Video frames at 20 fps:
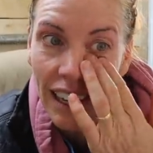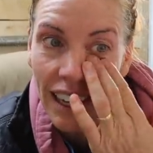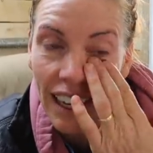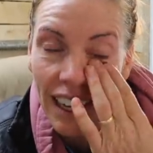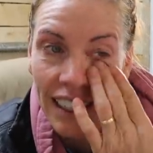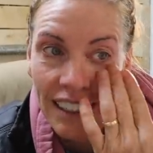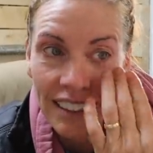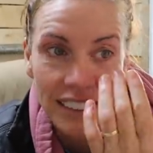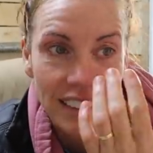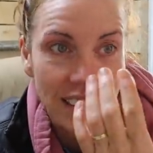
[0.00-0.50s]

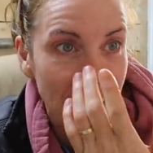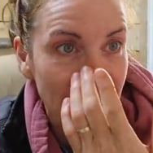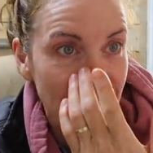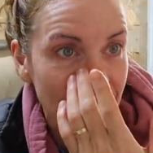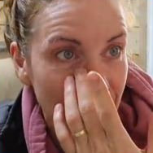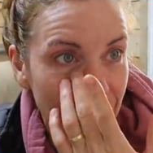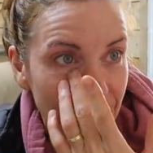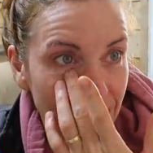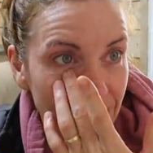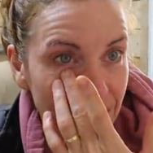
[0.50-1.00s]
And it's a
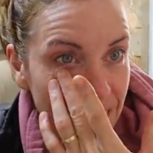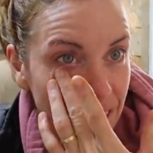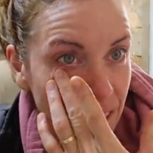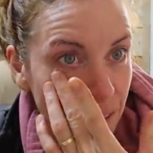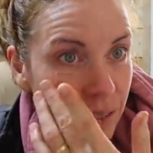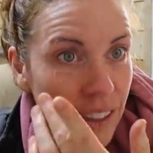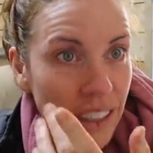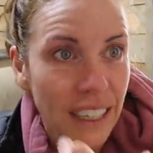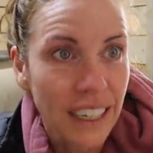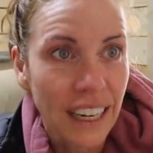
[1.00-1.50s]

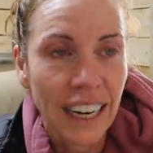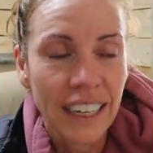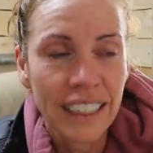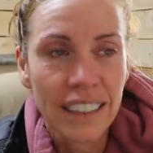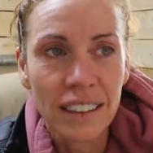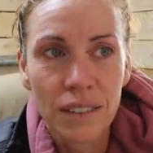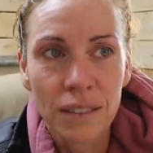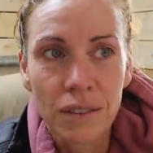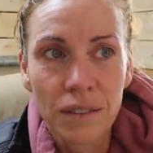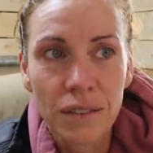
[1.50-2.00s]
different
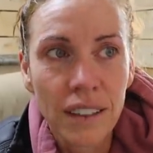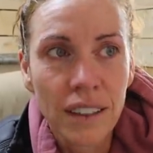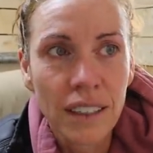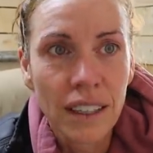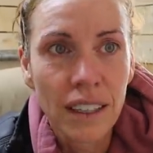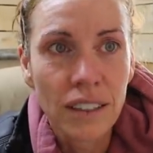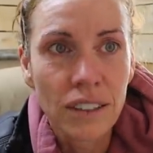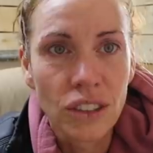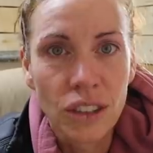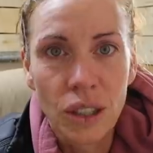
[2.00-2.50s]
kind of
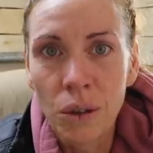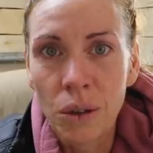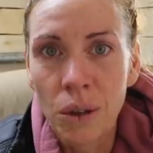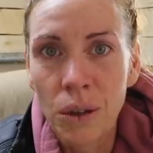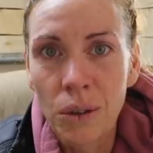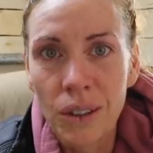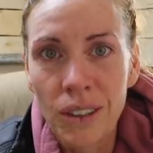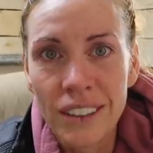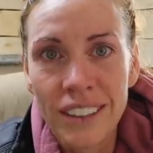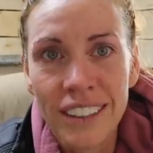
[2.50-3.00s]

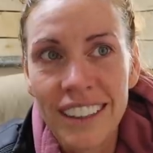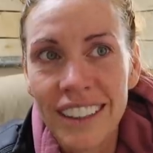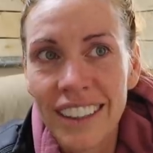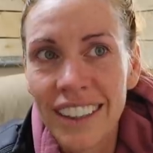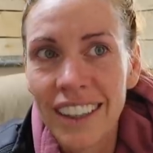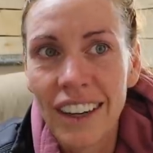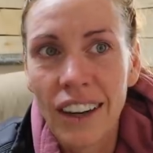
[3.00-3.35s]
chokehold